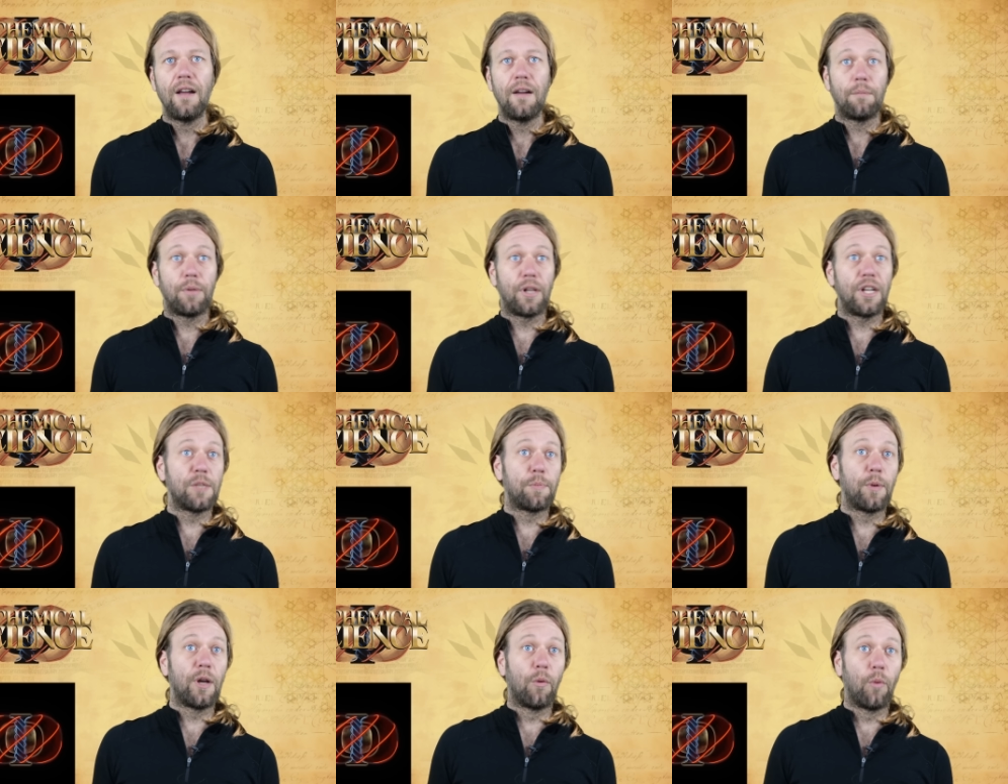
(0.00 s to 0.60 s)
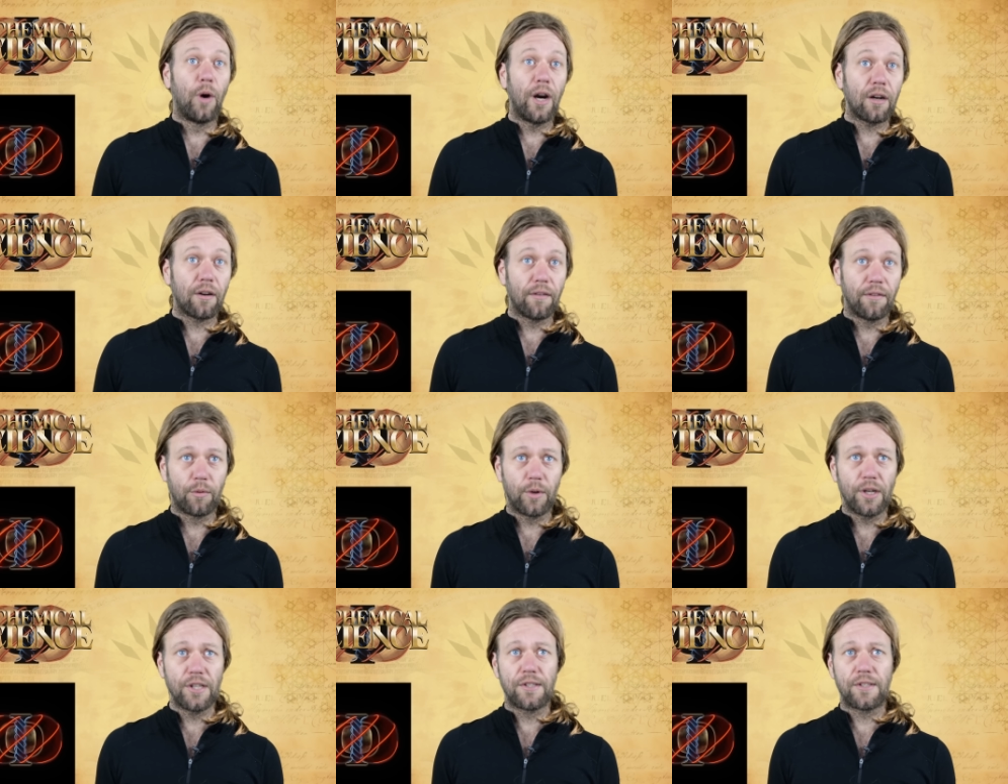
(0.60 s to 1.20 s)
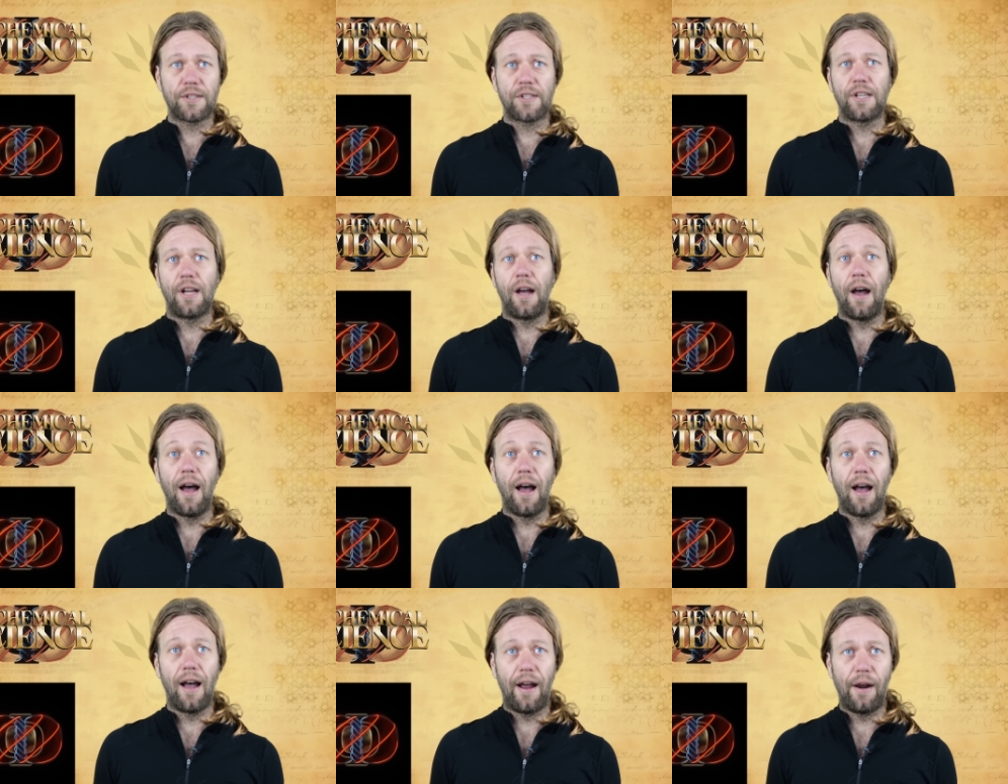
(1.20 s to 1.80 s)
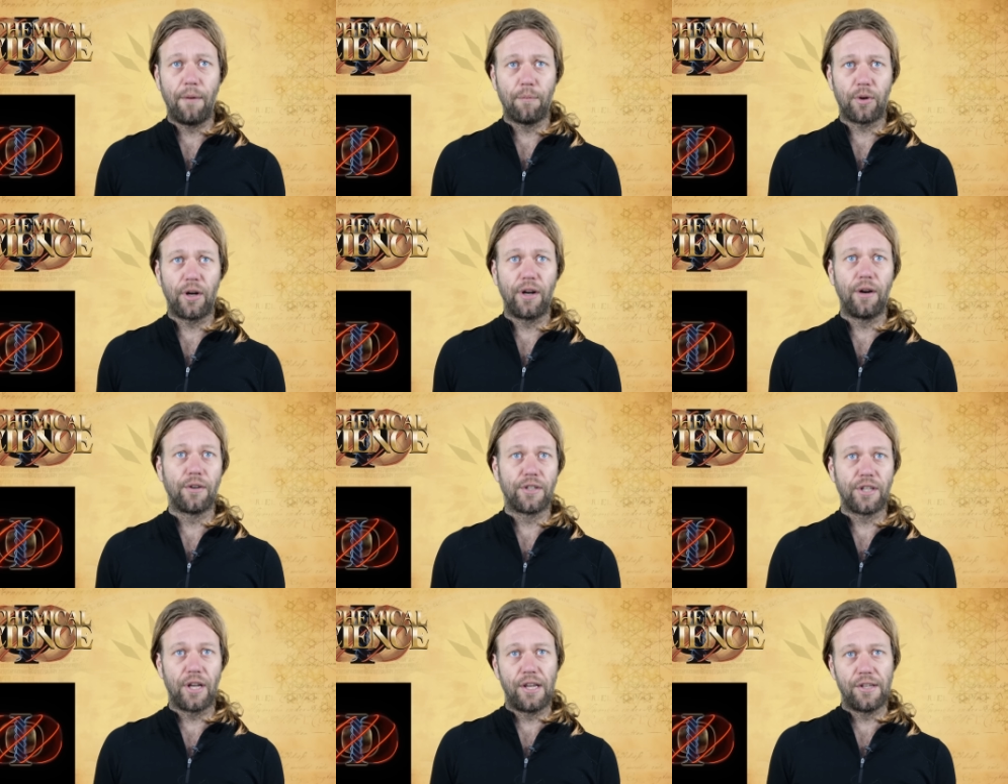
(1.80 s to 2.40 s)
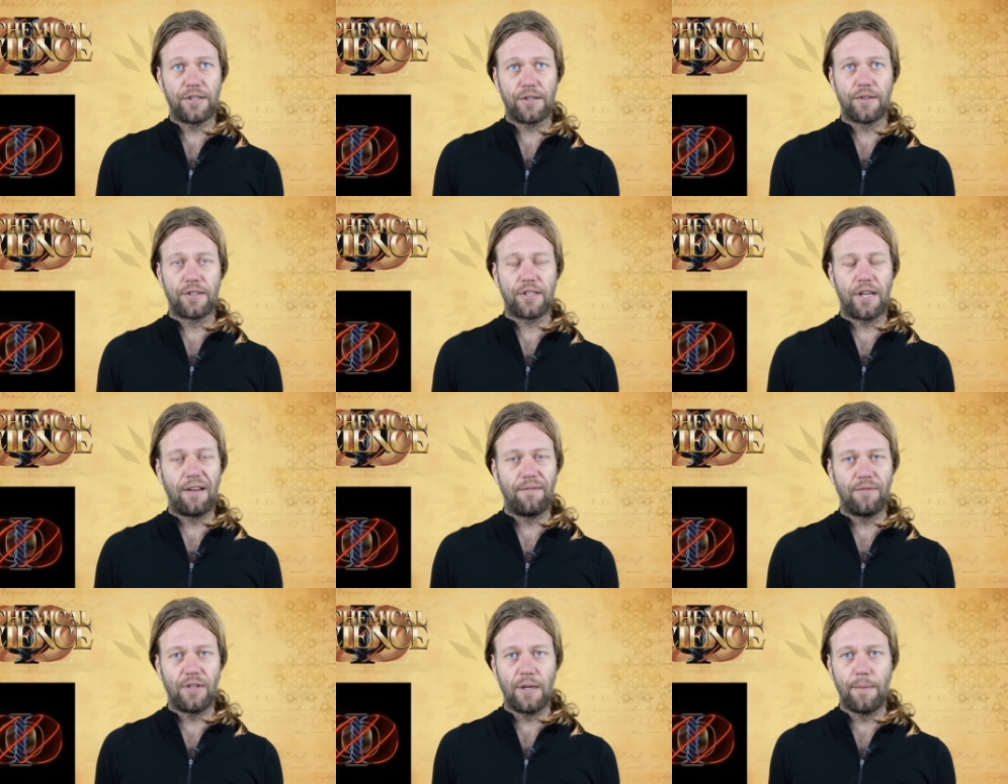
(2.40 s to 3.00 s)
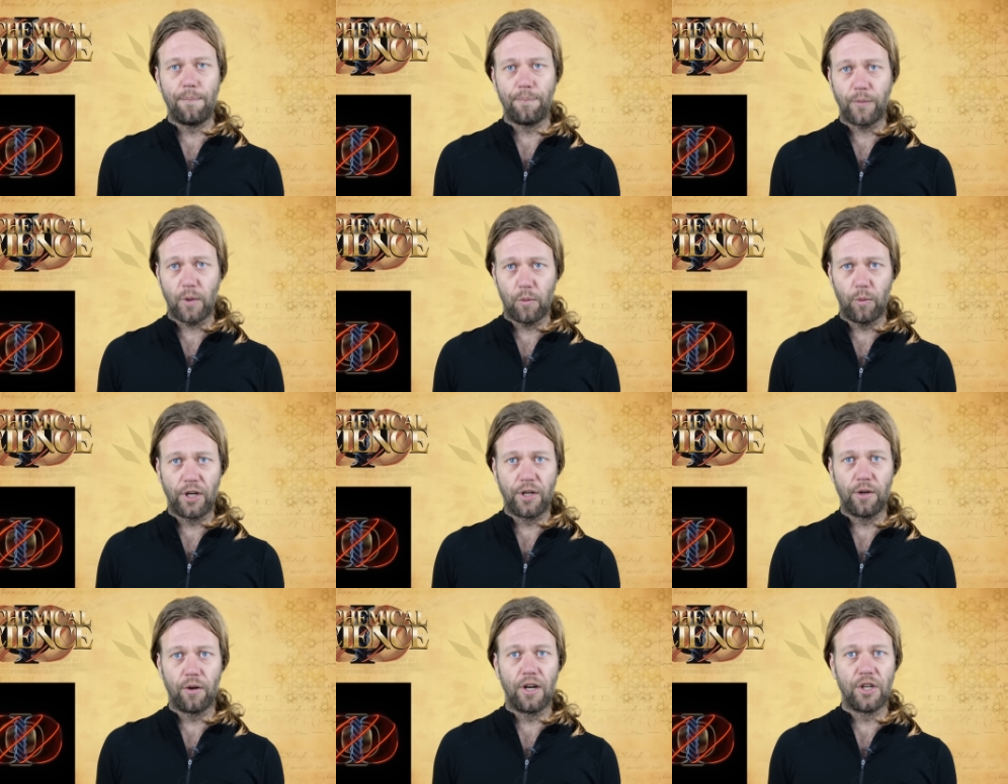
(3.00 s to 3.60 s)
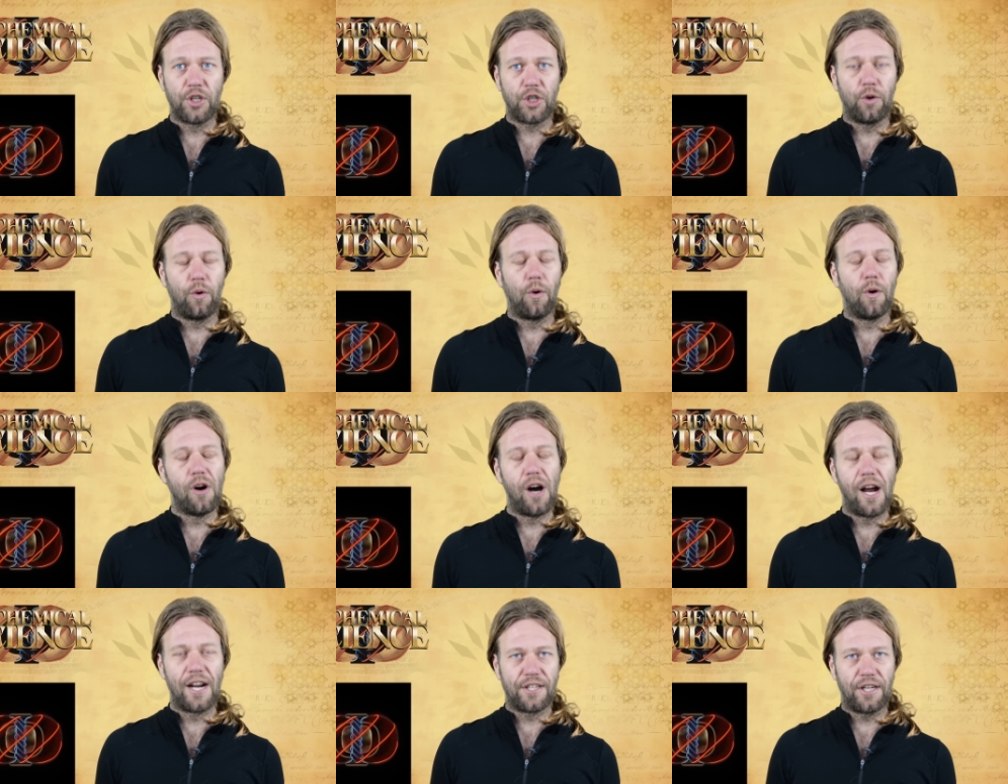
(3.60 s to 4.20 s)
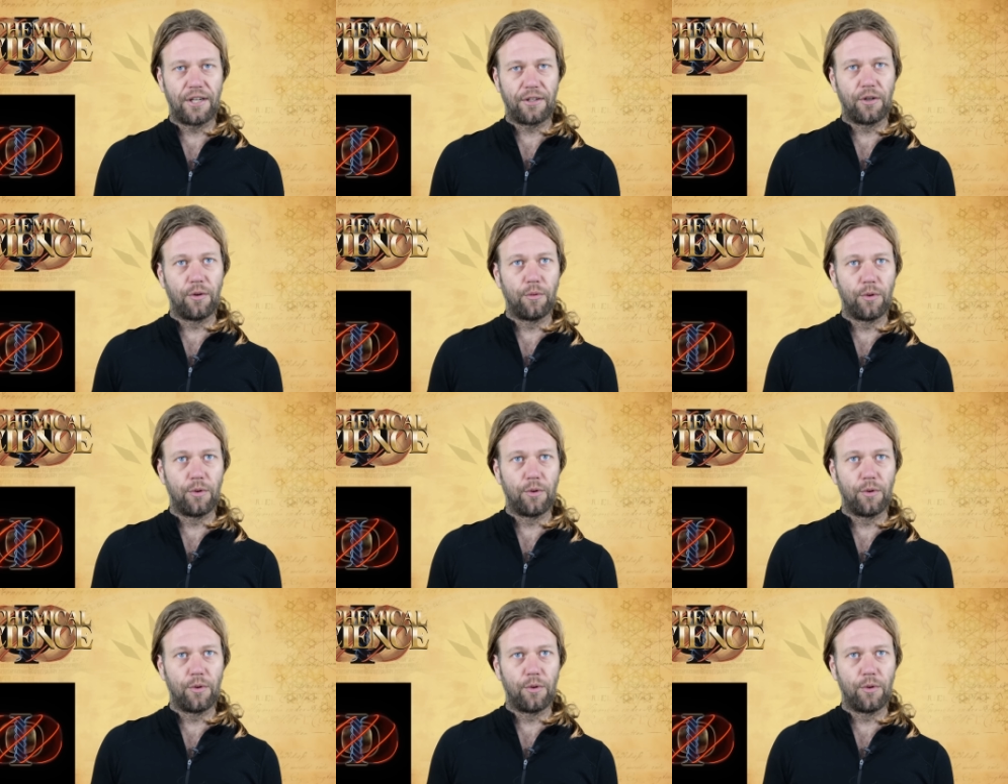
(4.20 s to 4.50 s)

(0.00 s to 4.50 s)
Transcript: please be aware of the risks and prioritize safety when you're unsure. I take no